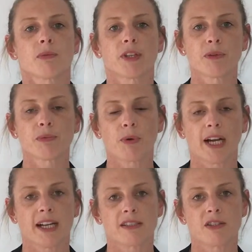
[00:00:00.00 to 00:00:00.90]
With
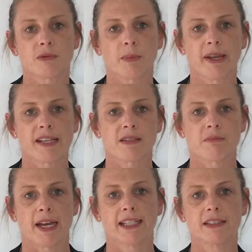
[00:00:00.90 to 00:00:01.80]
regards to repairs
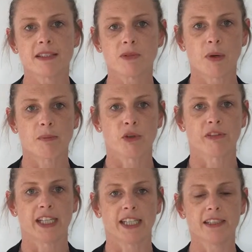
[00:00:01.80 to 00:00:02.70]
and maintenance when
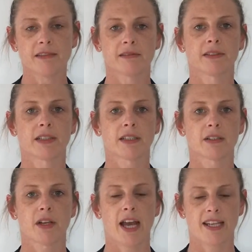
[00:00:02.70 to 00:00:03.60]
moving in,
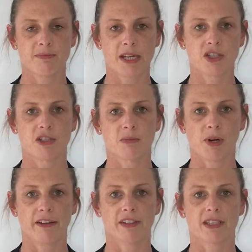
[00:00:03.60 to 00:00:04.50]
as mentioned
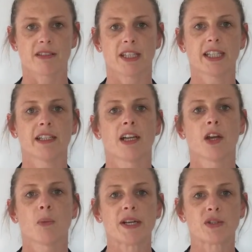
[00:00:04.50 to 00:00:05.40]
previously,
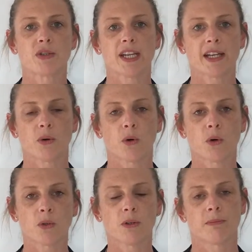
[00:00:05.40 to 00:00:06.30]
we do need
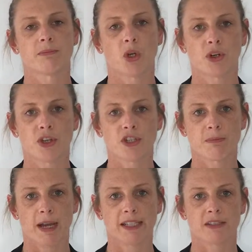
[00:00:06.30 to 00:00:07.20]
all
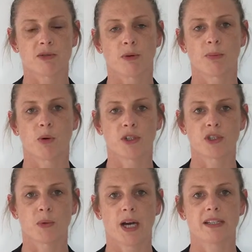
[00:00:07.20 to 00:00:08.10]
non-urgent maintenance reported
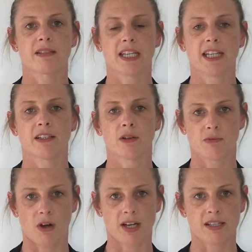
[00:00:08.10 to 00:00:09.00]
to us
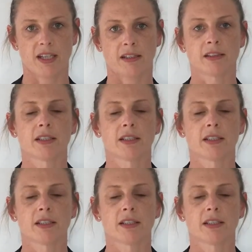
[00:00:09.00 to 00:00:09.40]
in writing.